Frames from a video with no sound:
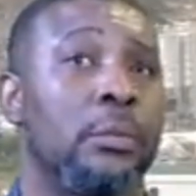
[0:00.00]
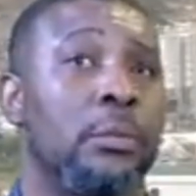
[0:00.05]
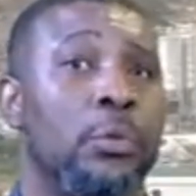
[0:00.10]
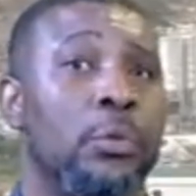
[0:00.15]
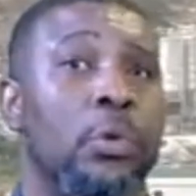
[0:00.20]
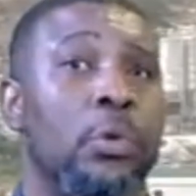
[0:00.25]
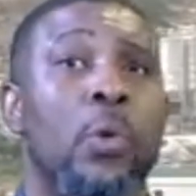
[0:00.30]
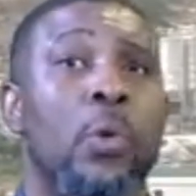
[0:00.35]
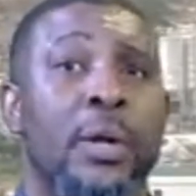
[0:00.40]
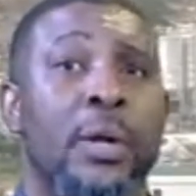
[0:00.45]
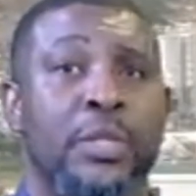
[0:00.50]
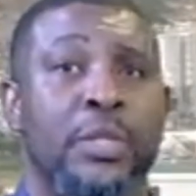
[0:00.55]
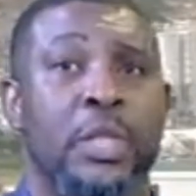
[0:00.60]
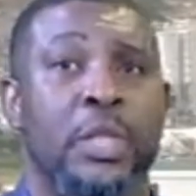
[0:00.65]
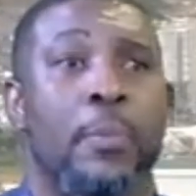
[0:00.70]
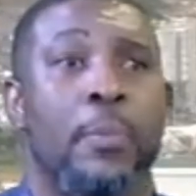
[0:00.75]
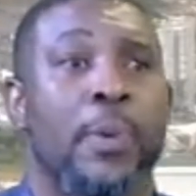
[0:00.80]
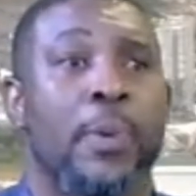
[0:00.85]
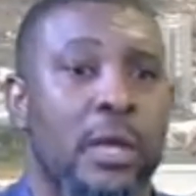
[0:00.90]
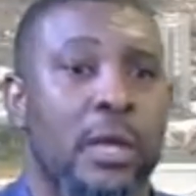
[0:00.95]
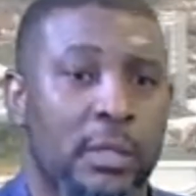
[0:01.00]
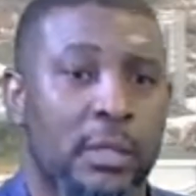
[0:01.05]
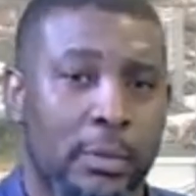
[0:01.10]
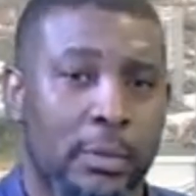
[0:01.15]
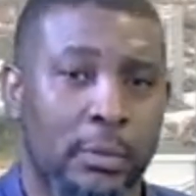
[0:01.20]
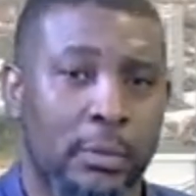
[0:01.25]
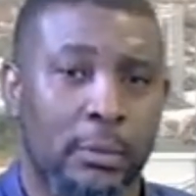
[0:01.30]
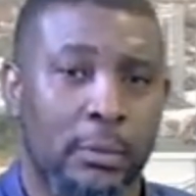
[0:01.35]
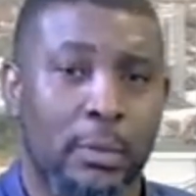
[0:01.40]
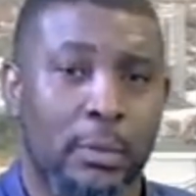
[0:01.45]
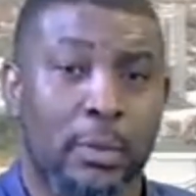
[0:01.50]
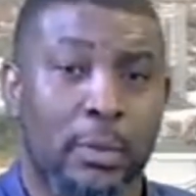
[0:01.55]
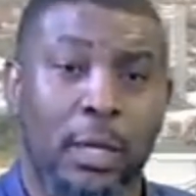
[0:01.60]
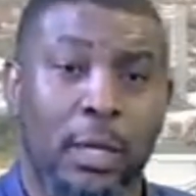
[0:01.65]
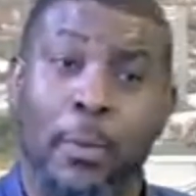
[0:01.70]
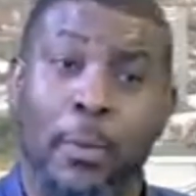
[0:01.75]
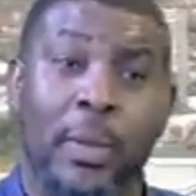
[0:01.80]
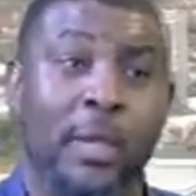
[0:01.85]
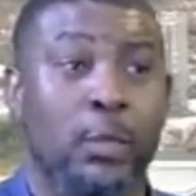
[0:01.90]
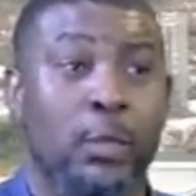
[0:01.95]
So who are these key players?
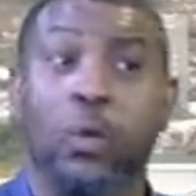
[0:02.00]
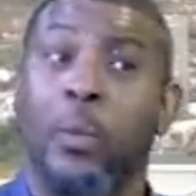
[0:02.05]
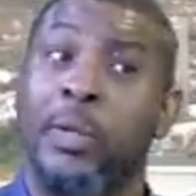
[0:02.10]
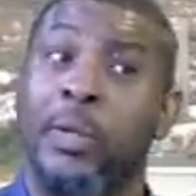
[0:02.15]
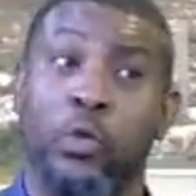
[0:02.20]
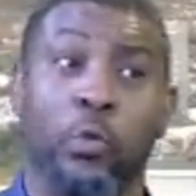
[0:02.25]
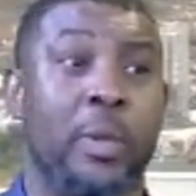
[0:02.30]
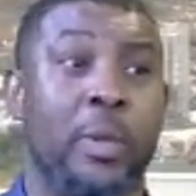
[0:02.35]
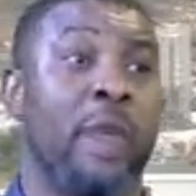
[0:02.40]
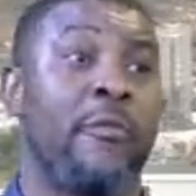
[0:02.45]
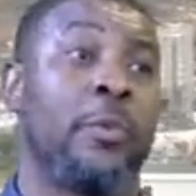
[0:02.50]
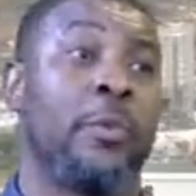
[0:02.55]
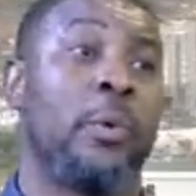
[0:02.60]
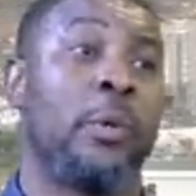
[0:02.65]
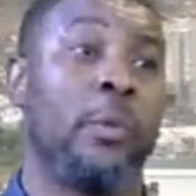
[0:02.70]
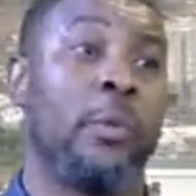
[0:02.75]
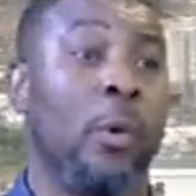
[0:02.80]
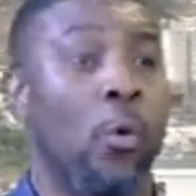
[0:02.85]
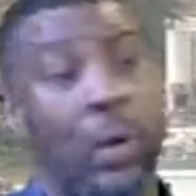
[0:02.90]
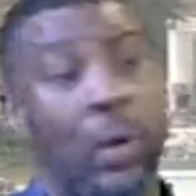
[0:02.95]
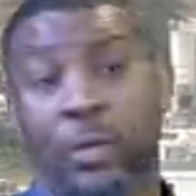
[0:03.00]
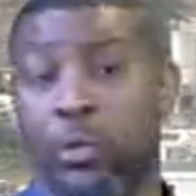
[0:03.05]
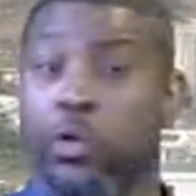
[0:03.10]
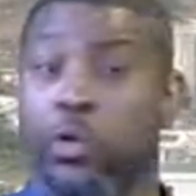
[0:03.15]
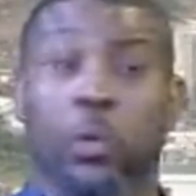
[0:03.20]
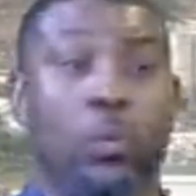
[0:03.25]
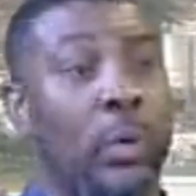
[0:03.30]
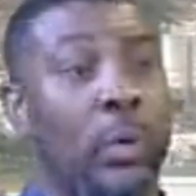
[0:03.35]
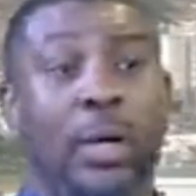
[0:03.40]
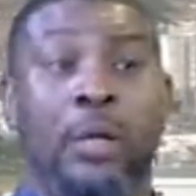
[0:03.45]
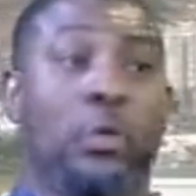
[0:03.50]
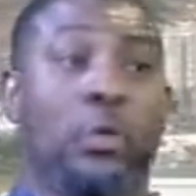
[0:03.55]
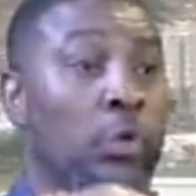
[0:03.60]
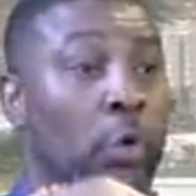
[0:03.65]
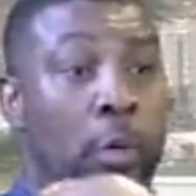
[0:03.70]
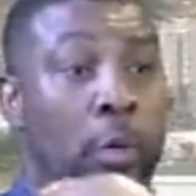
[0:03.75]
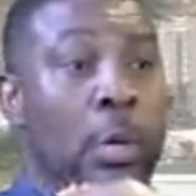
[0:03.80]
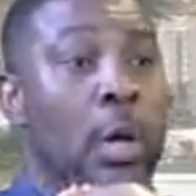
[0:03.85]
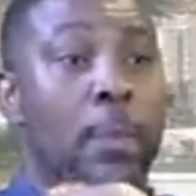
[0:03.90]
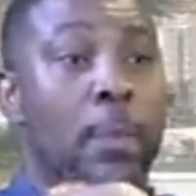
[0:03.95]
Key players normally should be everybody, but we can
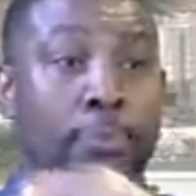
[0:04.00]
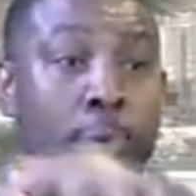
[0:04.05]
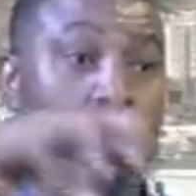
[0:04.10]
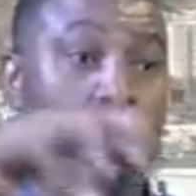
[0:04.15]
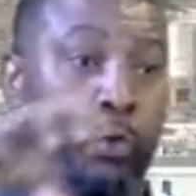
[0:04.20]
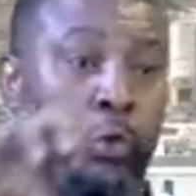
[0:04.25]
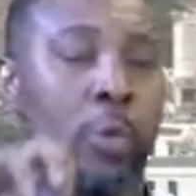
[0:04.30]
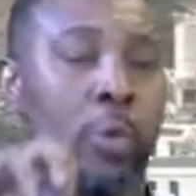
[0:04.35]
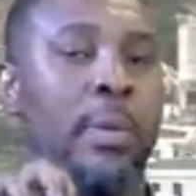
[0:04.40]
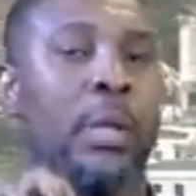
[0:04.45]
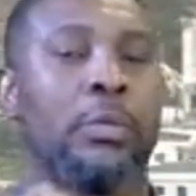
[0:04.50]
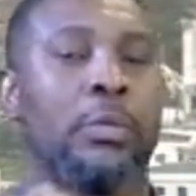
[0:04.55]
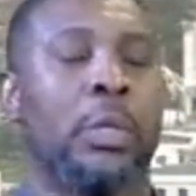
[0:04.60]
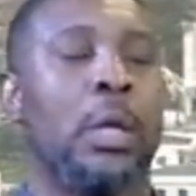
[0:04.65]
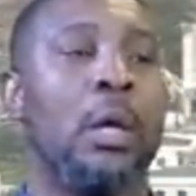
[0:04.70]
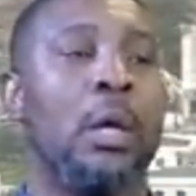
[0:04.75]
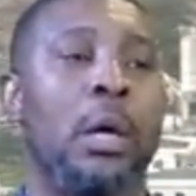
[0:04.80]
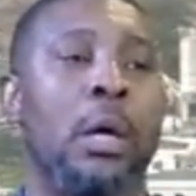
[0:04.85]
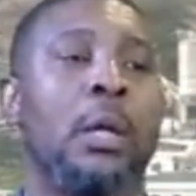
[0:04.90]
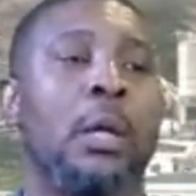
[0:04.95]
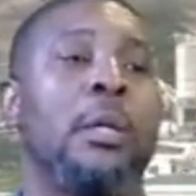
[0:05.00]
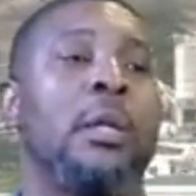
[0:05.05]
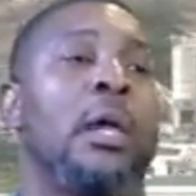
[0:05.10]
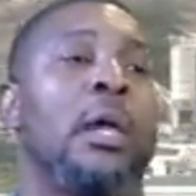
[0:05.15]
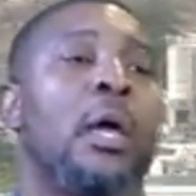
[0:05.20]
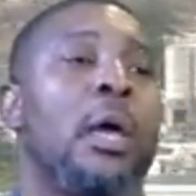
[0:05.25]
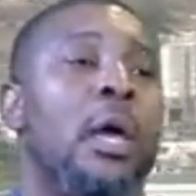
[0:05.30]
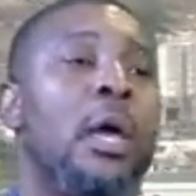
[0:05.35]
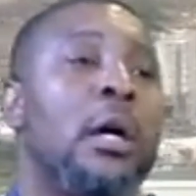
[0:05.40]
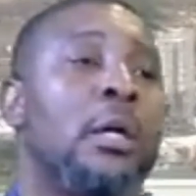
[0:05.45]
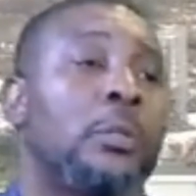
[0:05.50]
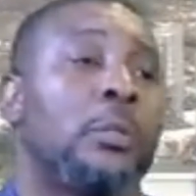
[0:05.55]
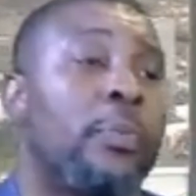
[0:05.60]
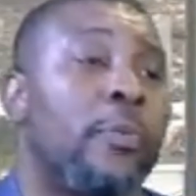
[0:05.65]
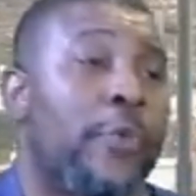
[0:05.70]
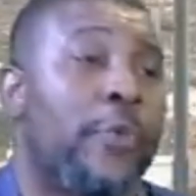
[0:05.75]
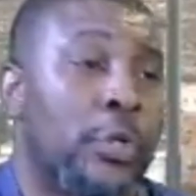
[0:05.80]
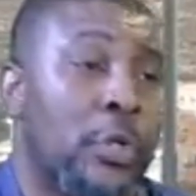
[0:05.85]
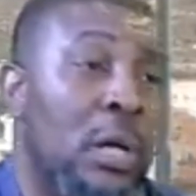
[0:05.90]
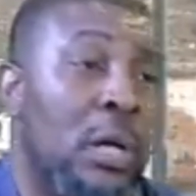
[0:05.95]
pull some out. The health
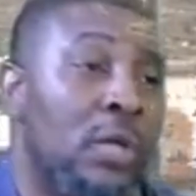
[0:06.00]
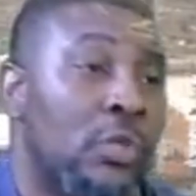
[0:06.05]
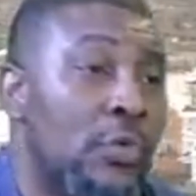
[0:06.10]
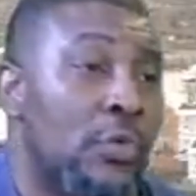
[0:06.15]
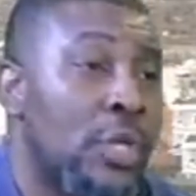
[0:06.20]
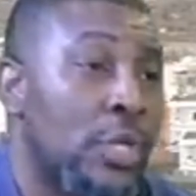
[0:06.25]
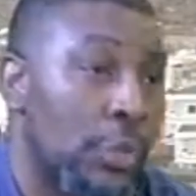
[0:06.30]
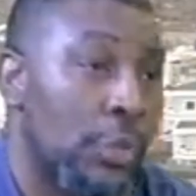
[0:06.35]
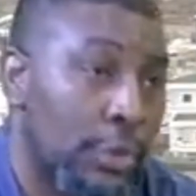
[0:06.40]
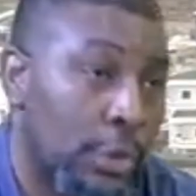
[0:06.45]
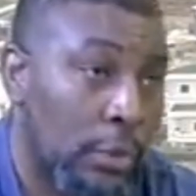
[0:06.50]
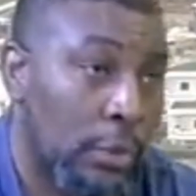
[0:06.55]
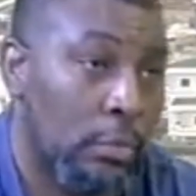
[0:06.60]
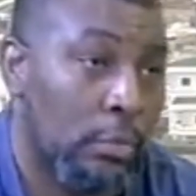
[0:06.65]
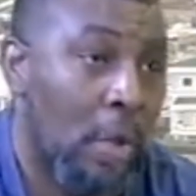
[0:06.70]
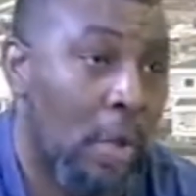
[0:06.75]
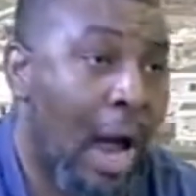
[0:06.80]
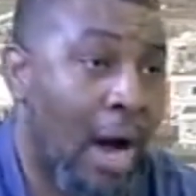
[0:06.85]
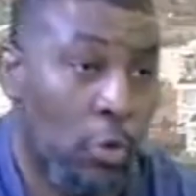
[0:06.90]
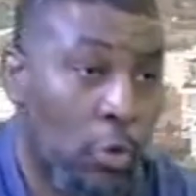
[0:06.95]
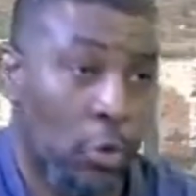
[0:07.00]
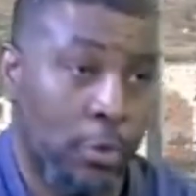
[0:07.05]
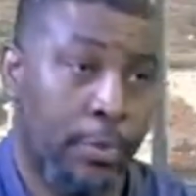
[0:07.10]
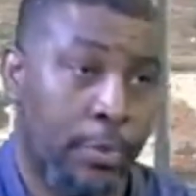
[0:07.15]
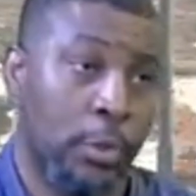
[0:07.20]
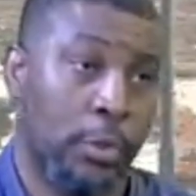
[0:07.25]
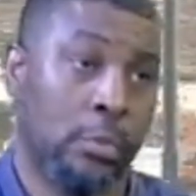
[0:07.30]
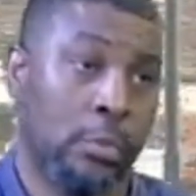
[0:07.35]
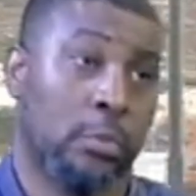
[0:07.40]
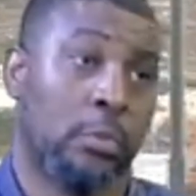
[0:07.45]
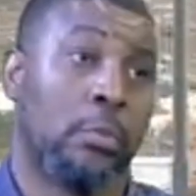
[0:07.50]
professional associations across board.